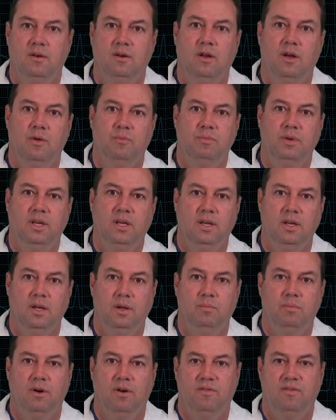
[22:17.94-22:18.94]
on
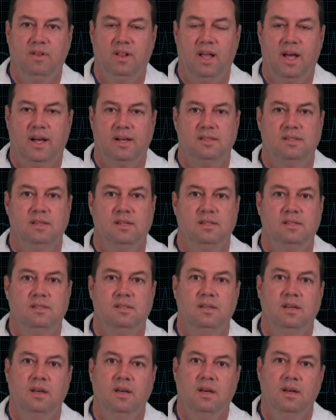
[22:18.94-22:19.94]
PE
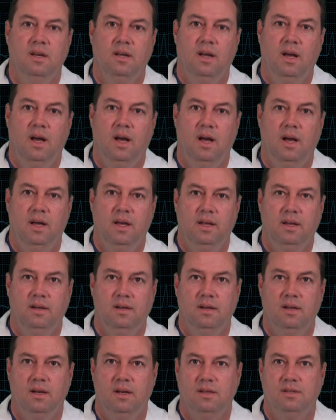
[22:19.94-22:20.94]
prophylaxis uh,
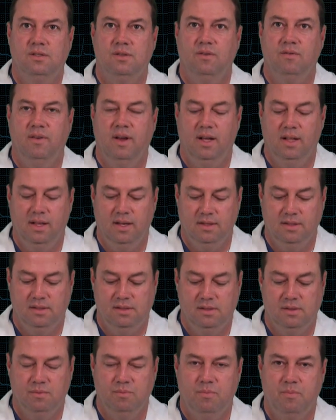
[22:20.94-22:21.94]
and uh,
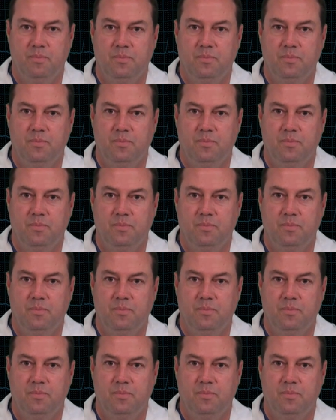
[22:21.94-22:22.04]
surveillance.